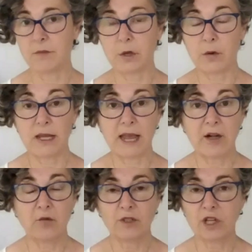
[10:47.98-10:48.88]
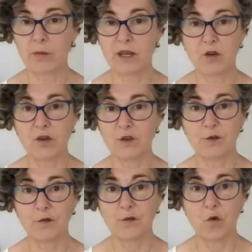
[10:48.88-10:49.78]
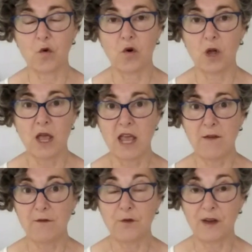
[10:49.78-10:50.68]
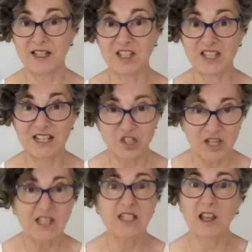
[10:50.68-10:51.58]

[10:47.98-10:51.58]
So it can also be good for if you've had stitches,